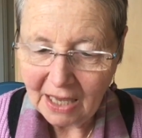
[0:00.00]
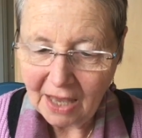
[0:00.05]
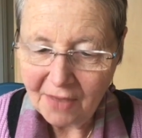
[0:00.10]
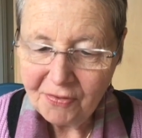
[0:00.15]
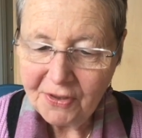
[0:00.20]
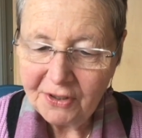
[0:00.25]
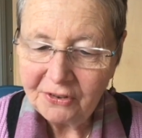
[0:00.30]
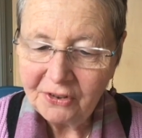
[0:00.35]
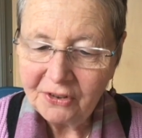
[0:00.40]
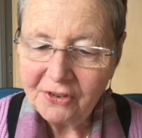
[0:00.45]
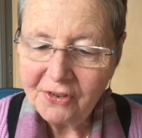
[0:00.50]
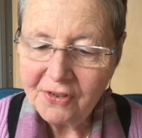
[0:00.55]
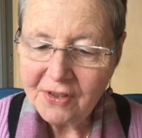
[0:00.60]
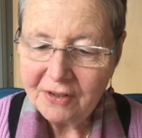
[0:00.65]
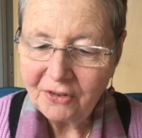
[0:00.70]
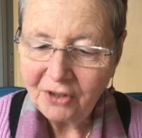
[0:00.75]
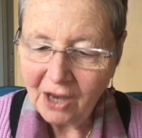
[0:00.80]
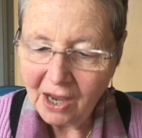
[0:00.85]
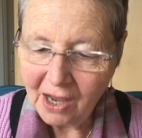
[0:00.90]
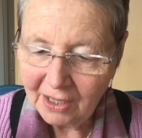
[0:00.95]
And this is the
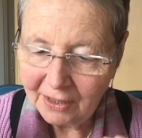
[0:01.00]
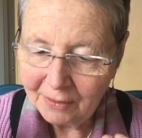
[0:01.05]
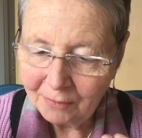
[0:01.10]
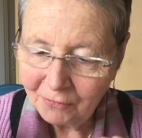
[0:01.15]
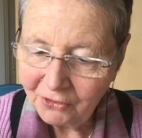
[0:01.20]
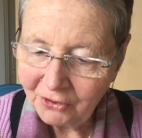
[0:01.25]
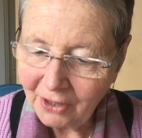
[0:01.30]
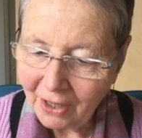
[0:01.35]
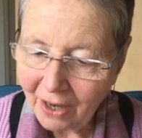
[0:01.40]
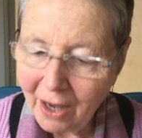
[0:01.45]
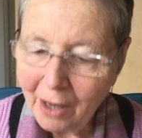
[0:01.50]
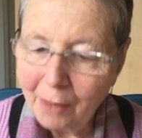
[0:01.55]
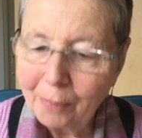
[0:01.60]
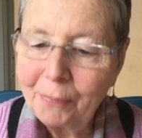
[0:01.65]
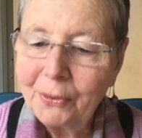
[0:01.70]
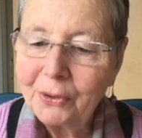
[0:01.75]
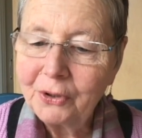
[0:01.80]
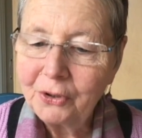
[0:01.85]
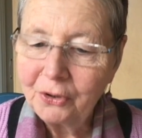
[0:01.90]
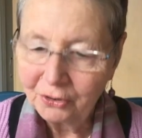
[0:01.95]
time to
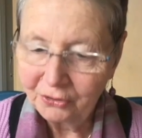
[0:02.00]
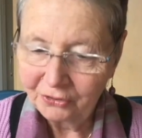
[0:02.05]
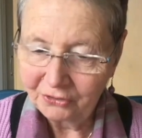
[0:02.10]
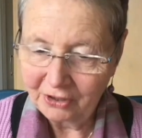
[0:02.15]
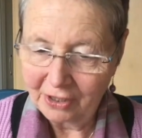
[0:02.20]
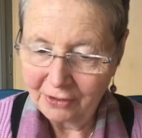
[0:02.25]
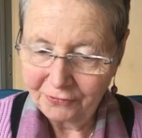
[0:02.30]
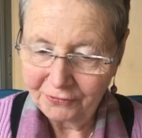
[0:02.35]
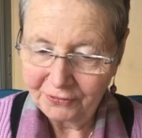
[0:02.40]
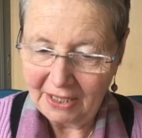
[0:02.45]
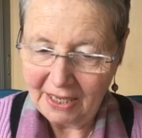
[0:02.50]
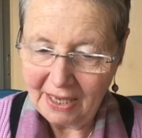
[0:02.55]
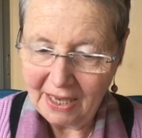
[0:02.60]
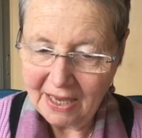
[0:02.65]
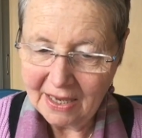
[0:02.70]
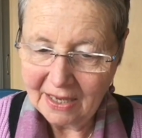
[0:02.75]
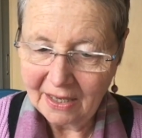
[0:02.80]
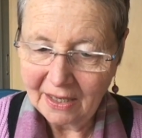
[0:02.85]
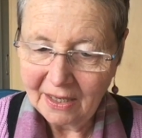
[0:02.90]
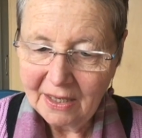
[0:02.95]
up your
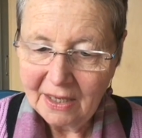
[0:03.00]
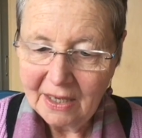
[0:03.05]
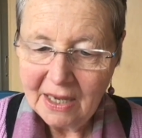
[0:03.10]
self-care.